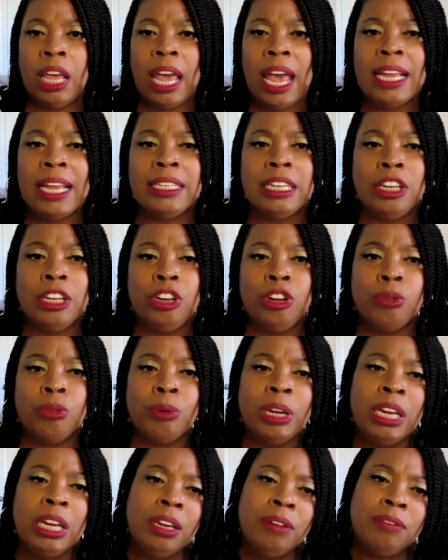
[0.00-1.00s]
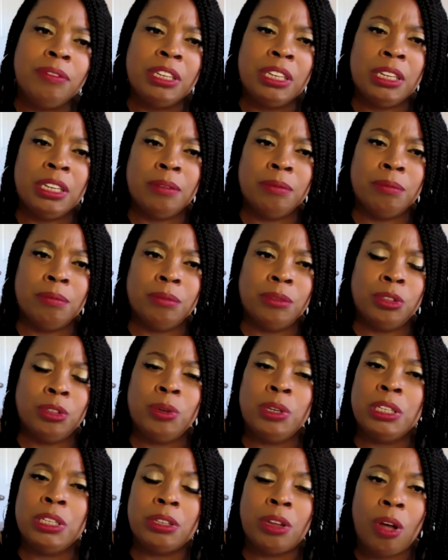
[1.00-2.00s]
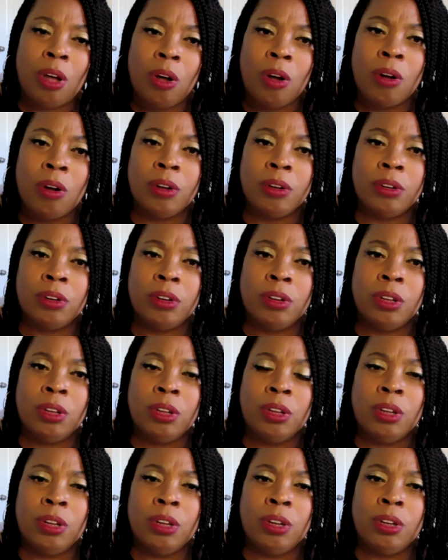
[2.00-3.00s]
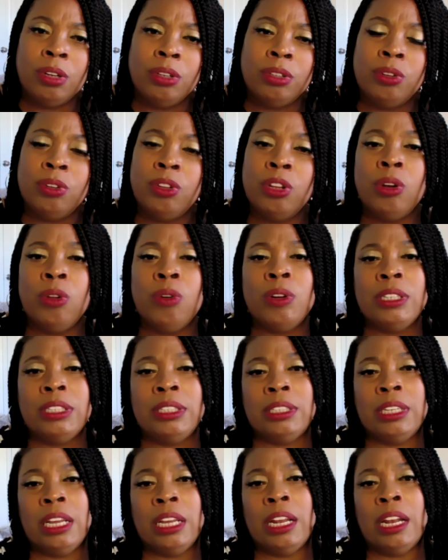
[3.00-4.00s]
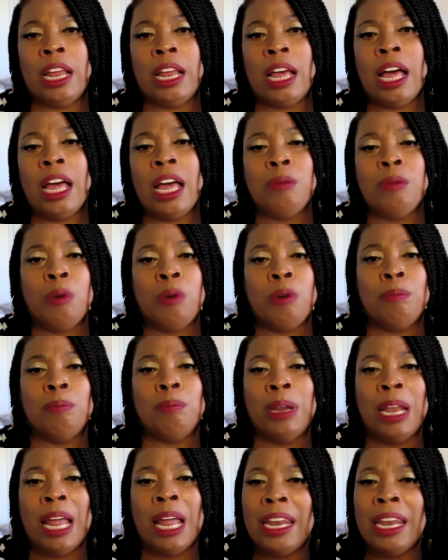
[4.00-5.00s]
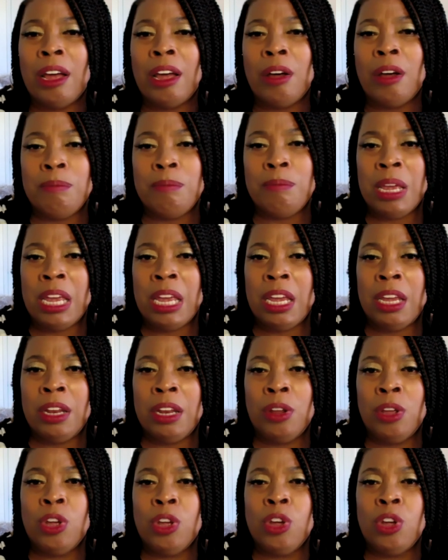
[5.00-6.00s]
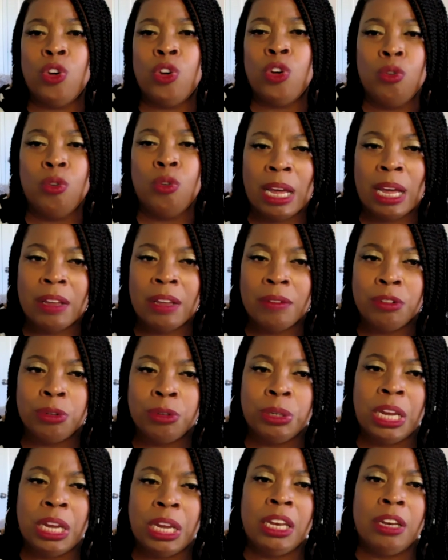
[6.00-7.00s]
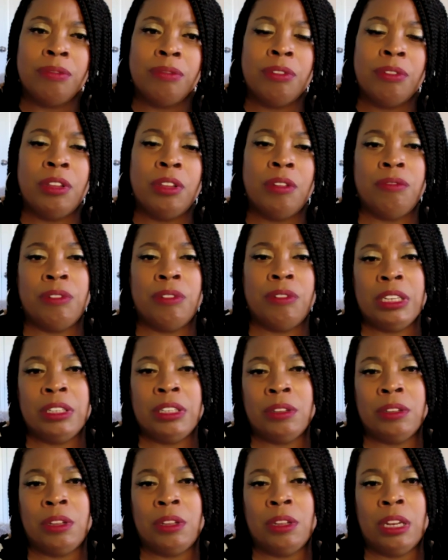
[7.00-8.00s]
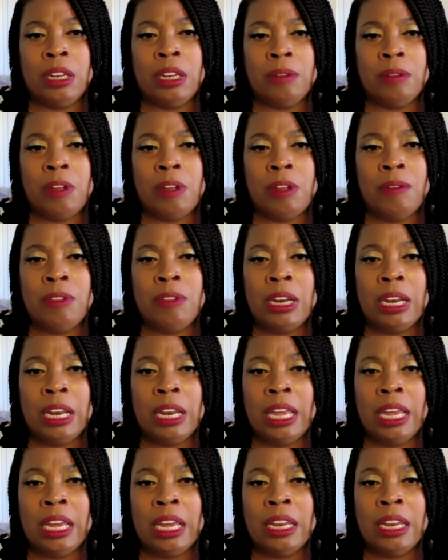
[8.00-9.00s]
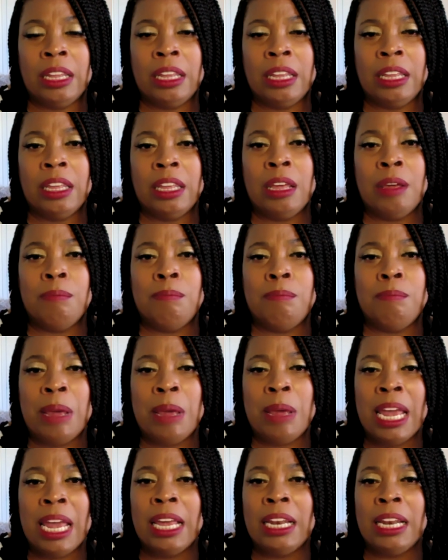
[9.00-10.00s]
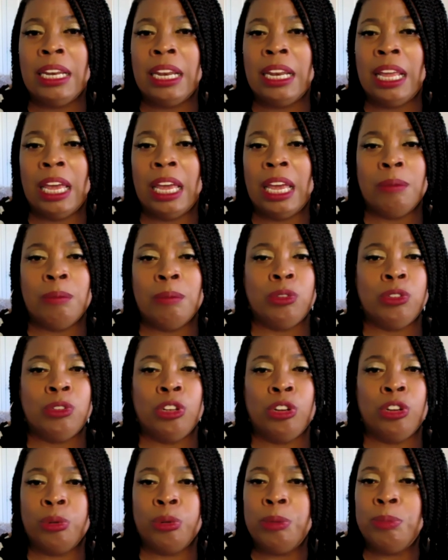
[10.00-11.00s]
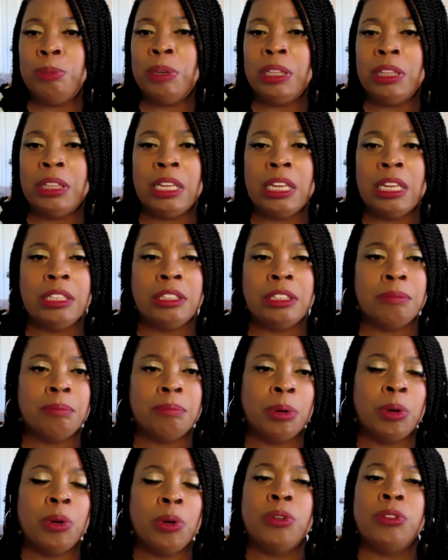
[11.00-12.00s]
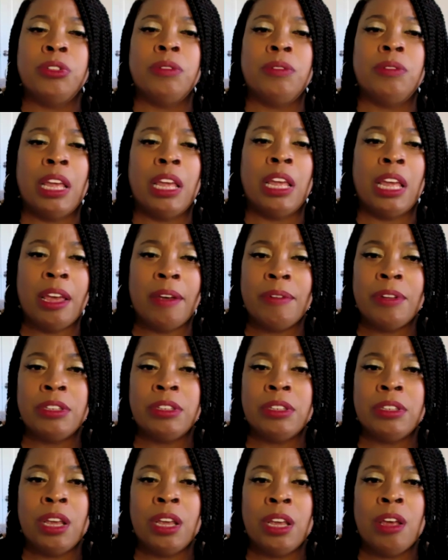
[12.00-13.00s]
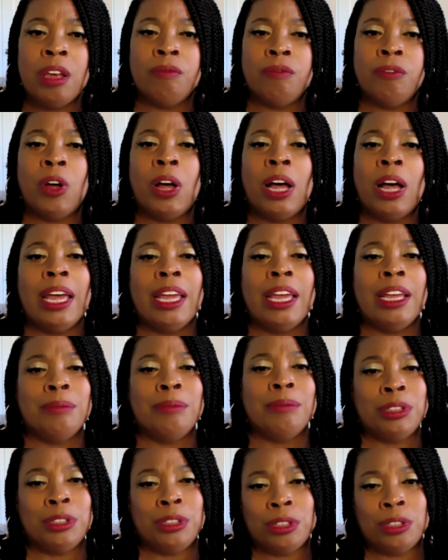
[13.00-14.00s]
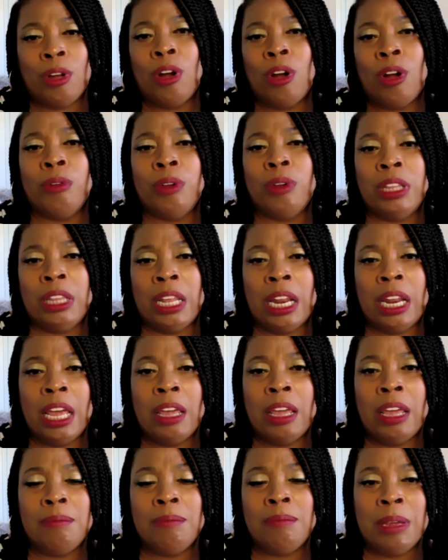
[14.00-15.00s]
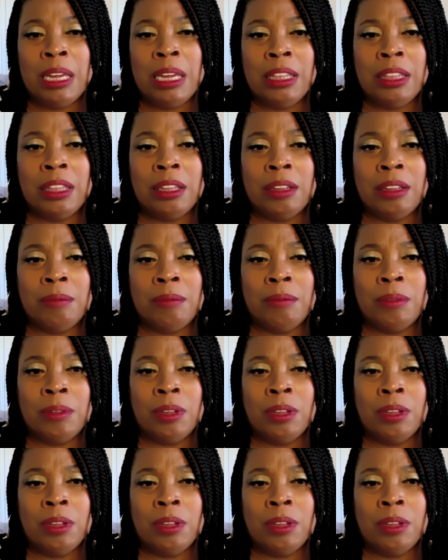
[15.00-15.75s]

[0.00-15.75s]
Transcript: and it grieved him to his heart. So the Lord said, I will blot out man whom I have created from the face of the land, man and animals and creeping things and birds of the heavens, for I am sorry that I had made them.